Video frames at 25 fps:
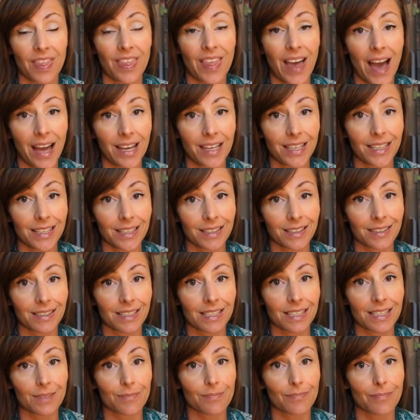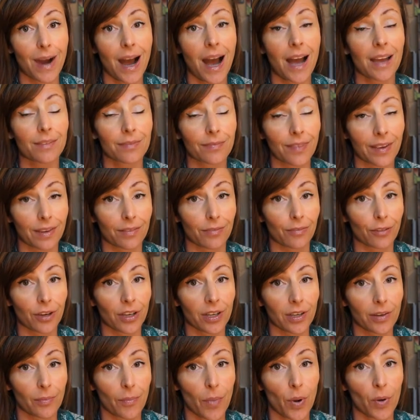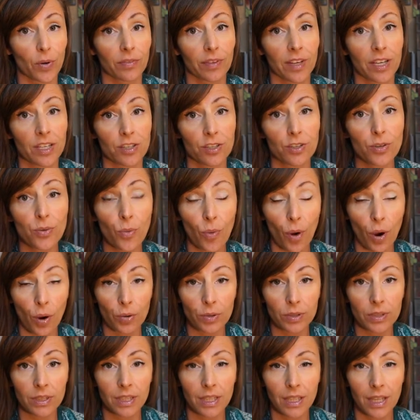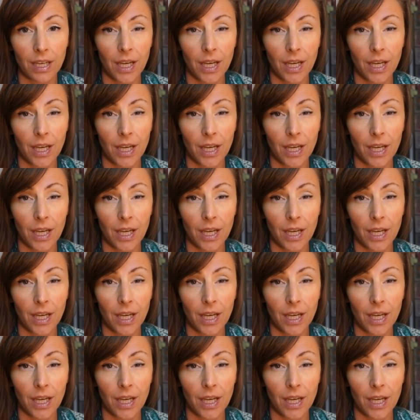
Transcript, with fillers: That is my favorite motivational quote